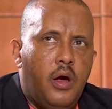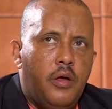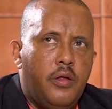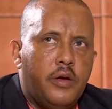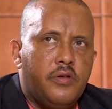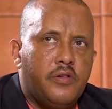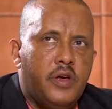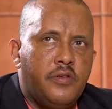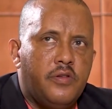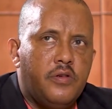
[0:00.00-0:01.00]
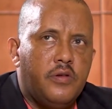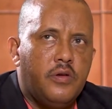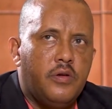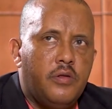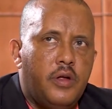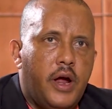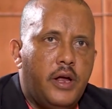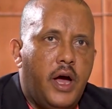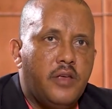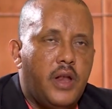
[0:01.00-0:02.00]
the exercise the
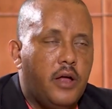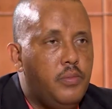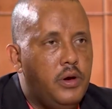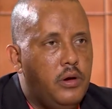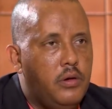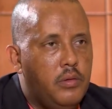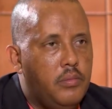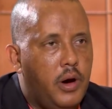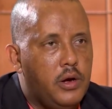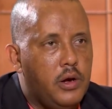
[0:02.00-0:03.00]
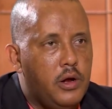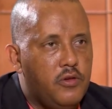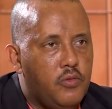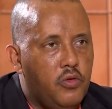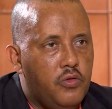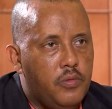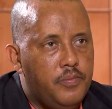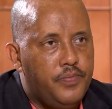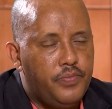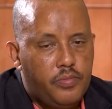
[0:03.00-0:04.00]
ride has not been particularly smooth
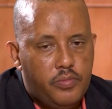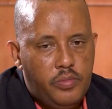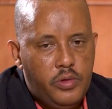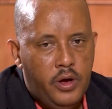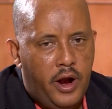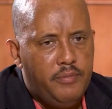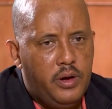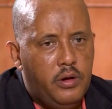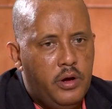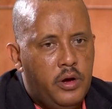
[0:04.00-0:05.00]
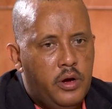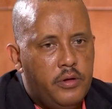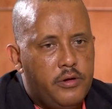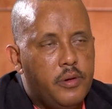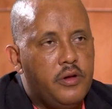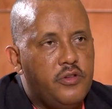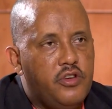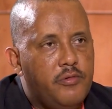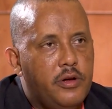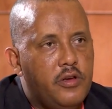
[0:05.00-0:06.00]
there have been tremendous
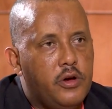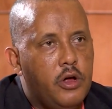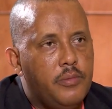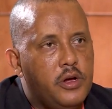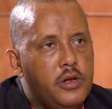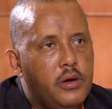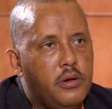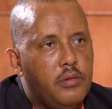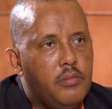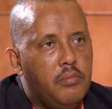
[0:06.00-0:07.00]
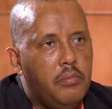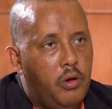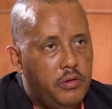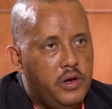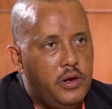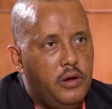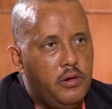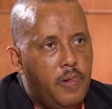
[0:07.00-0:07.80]
achievements economically politically